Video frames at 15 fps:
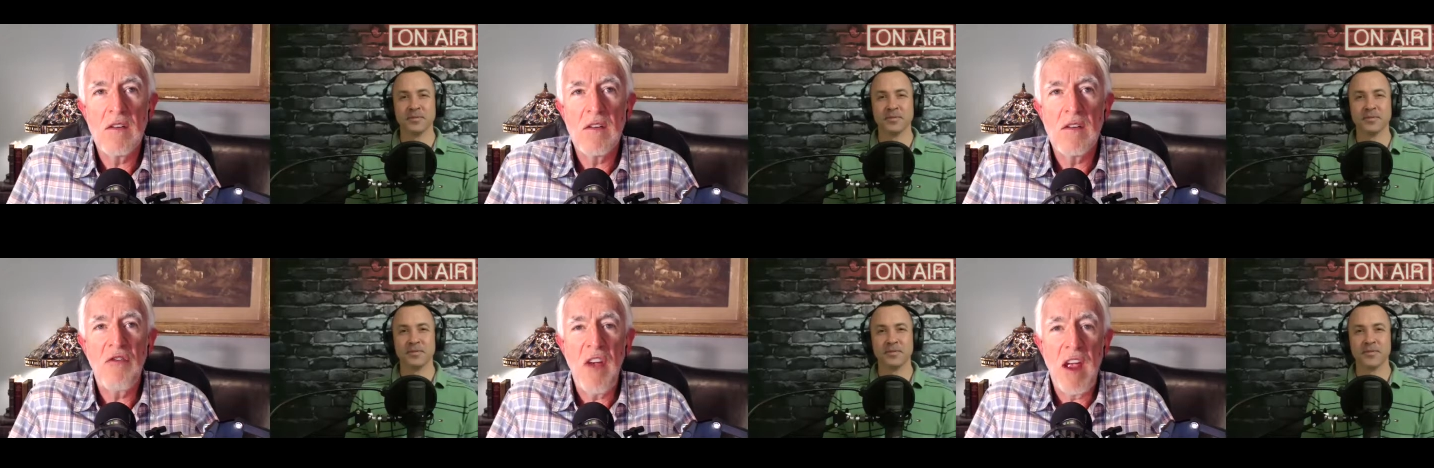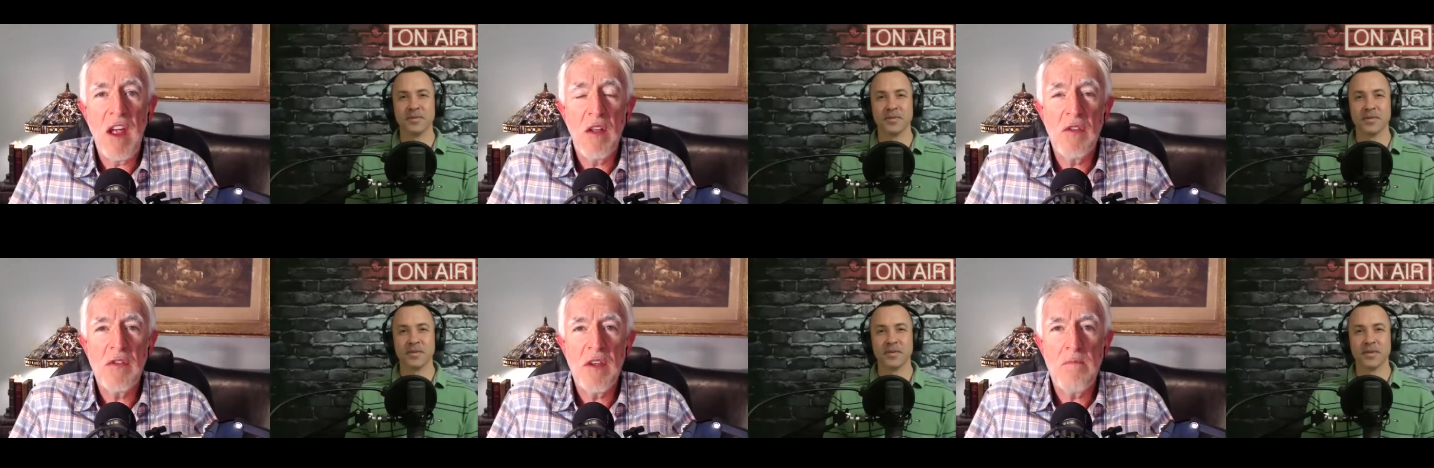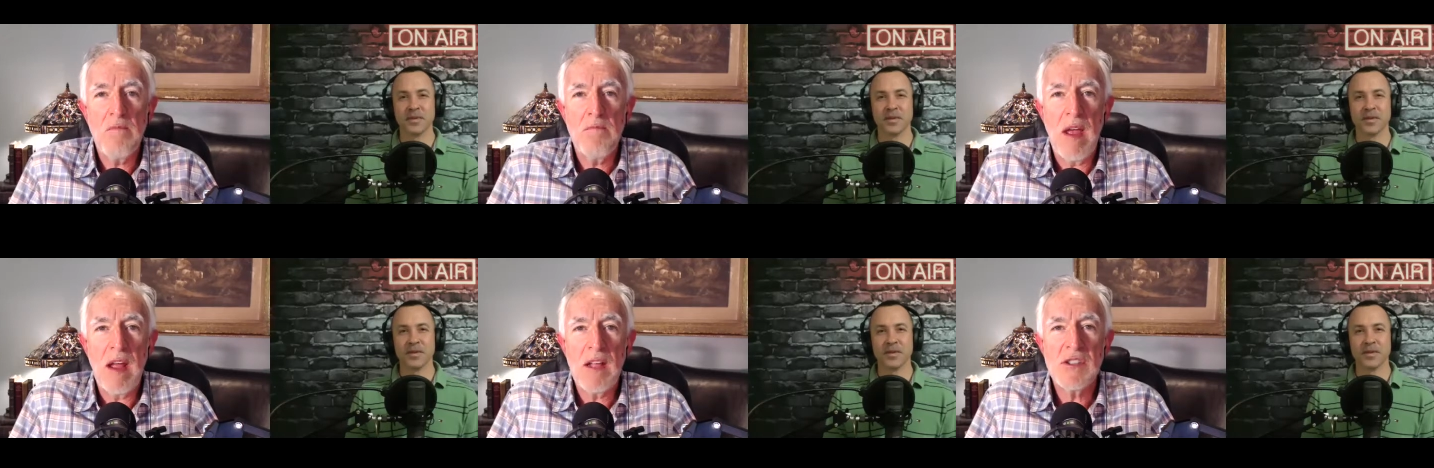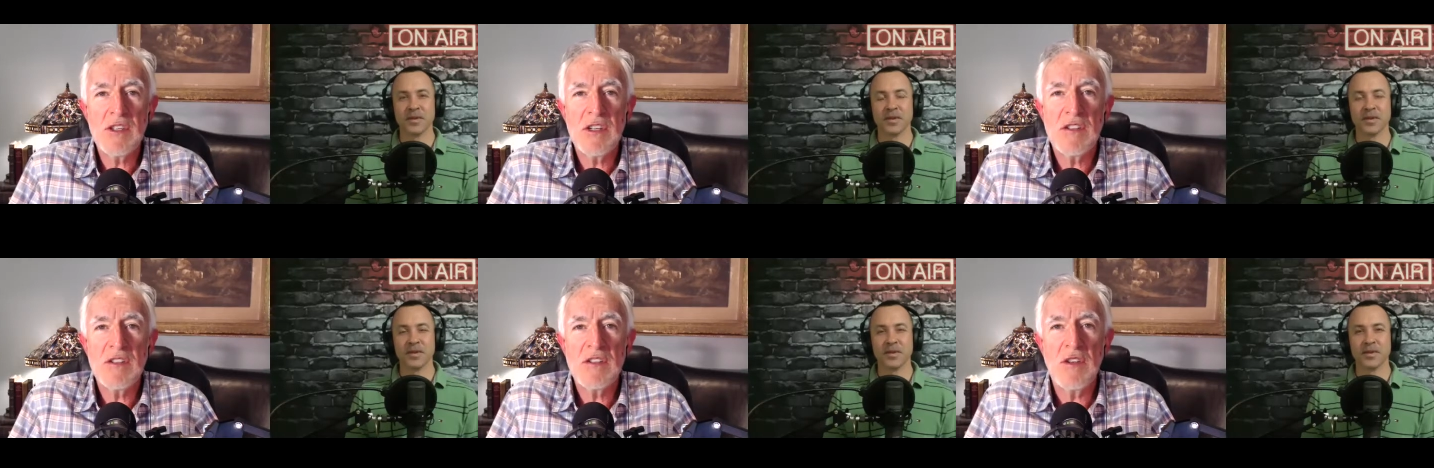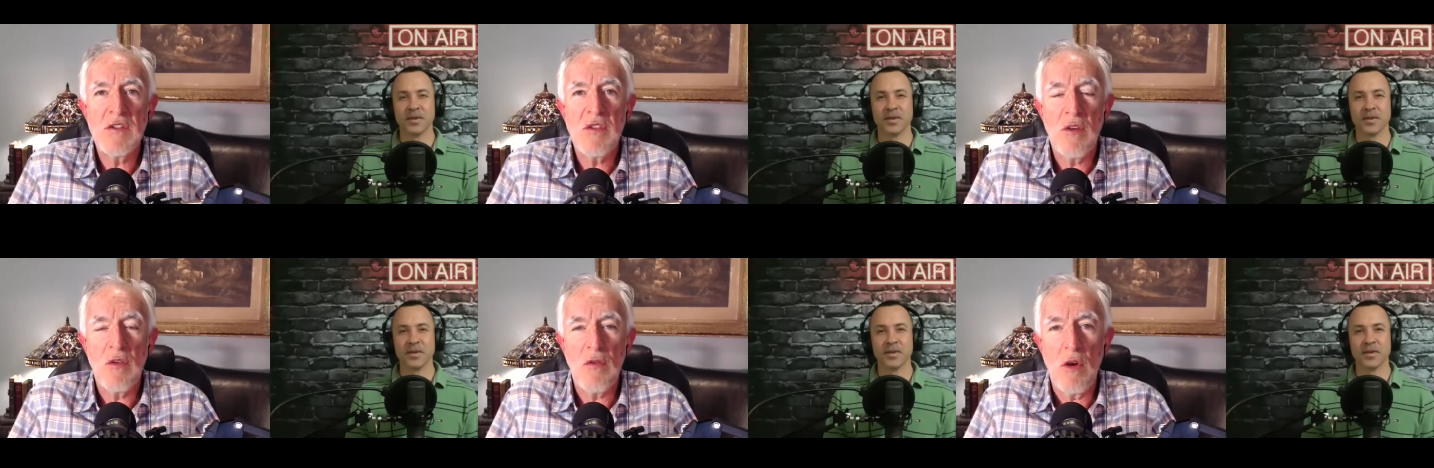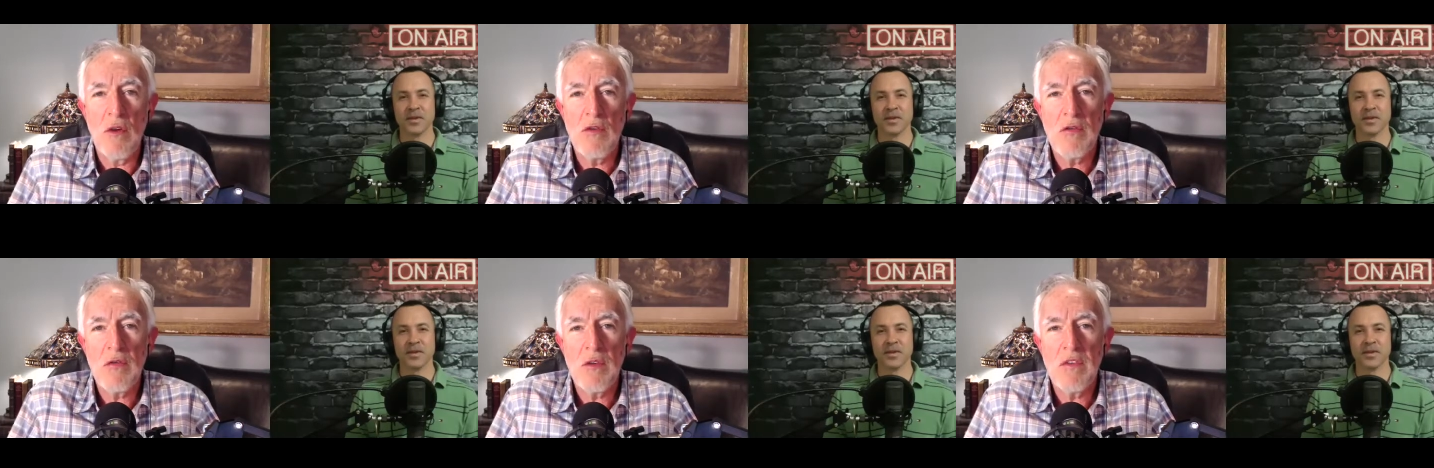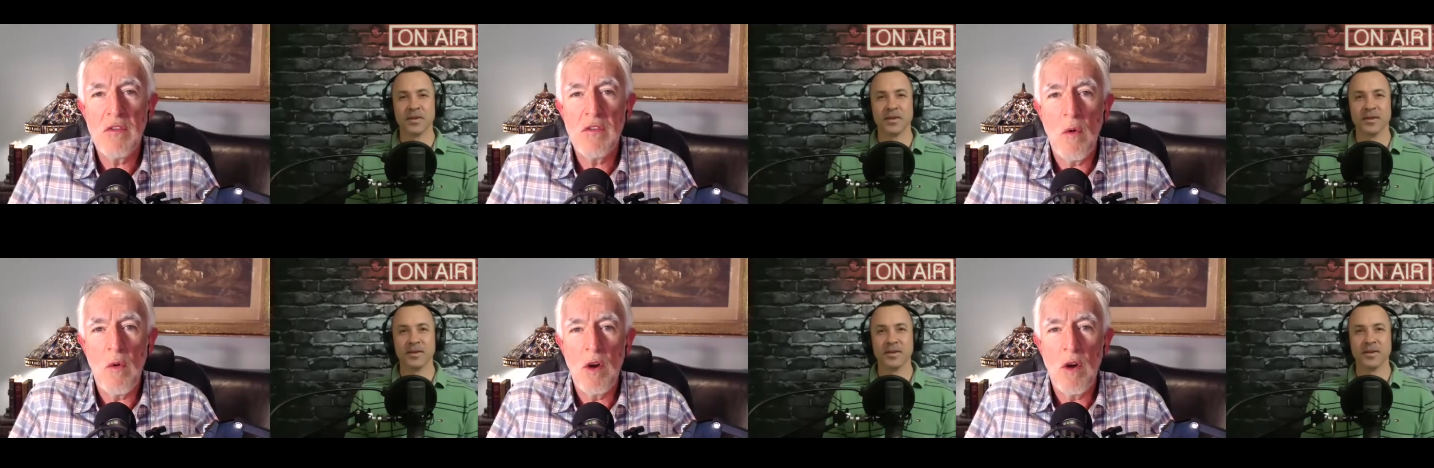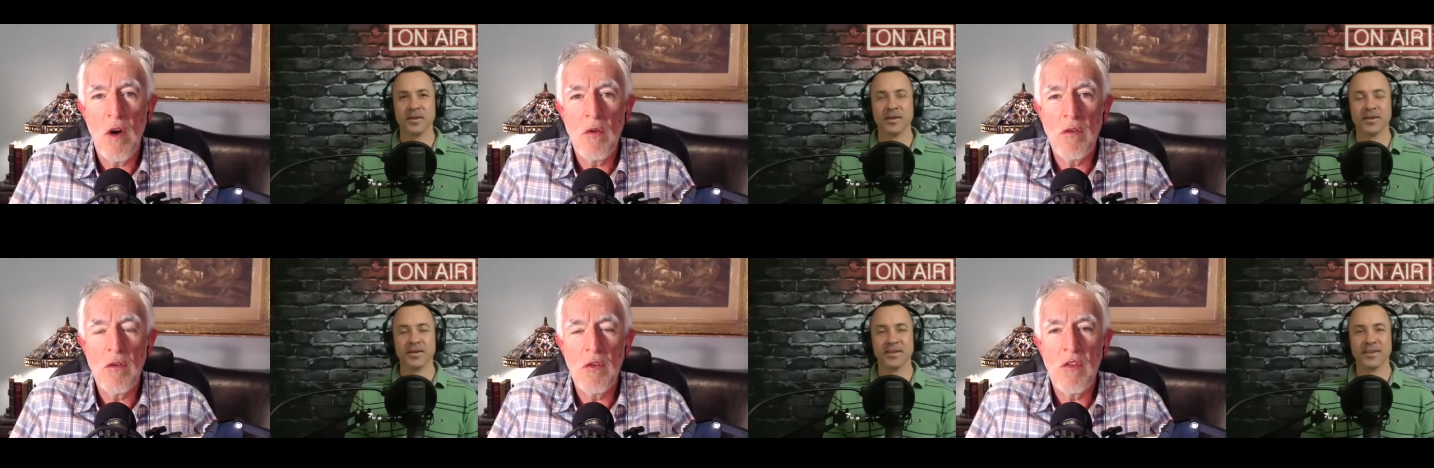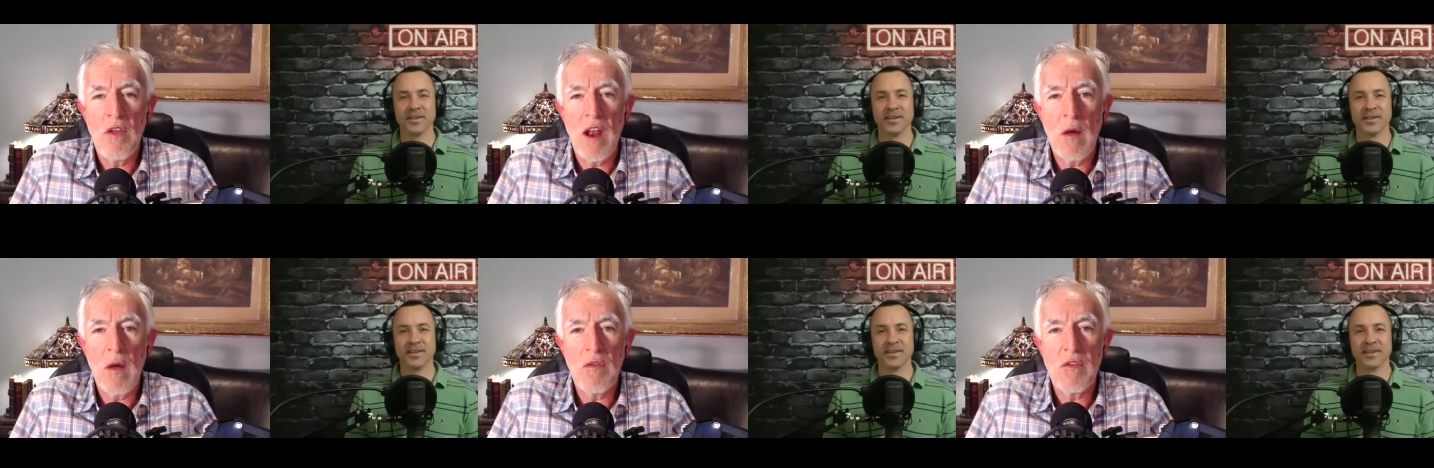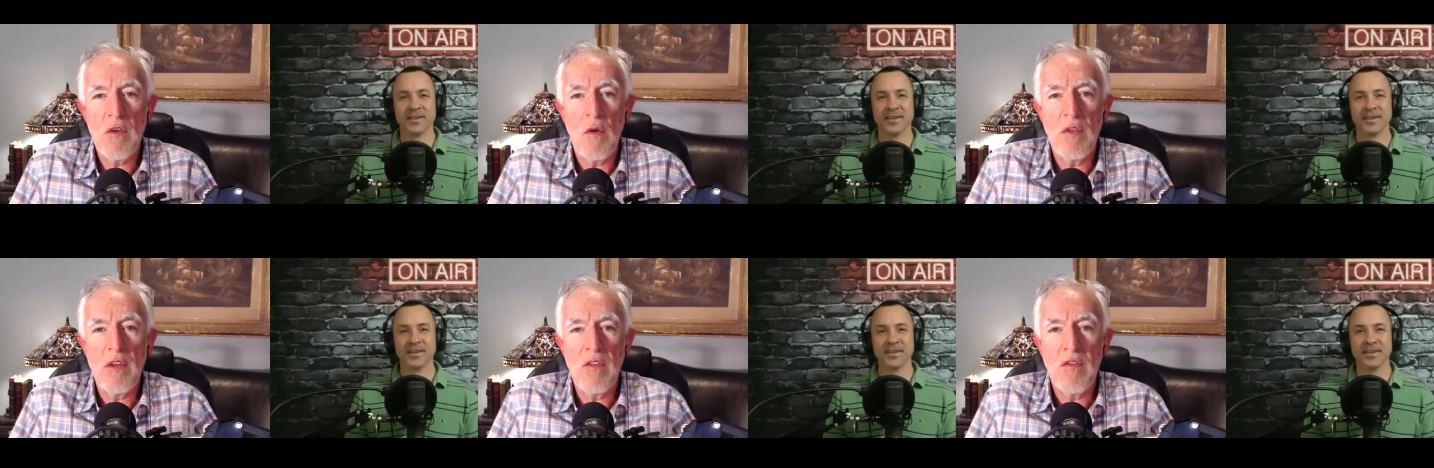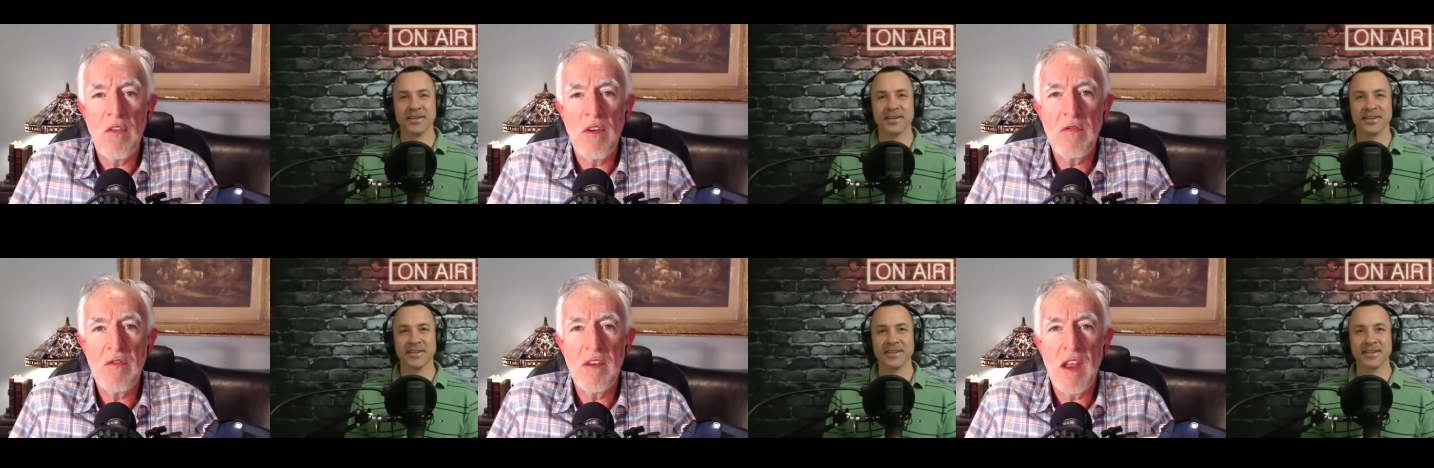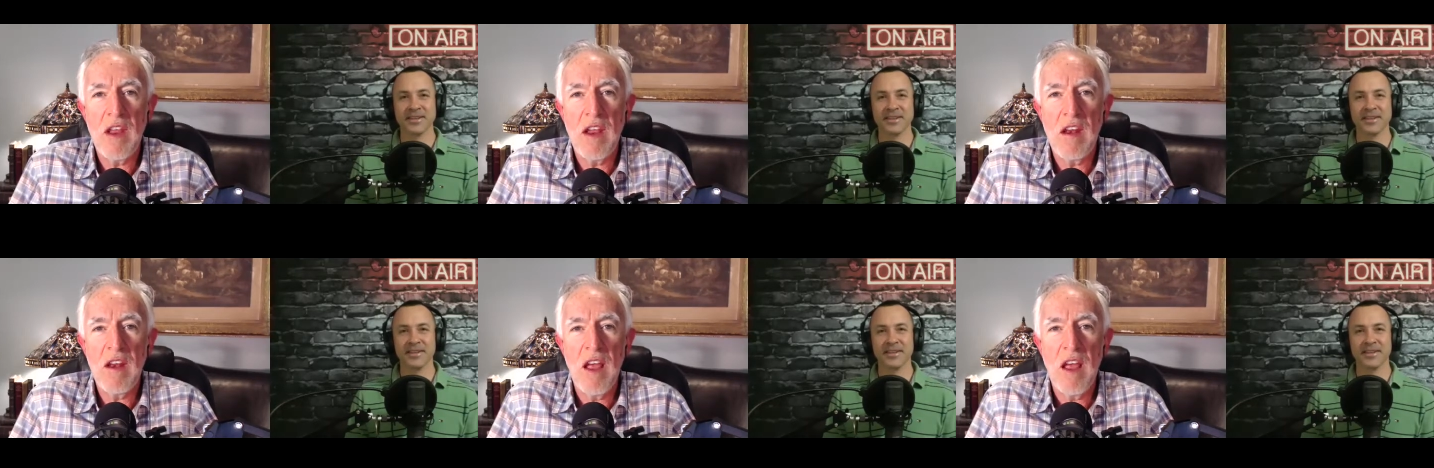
Speaker 1: failed to mention to the grocery store owner that I was only fifteen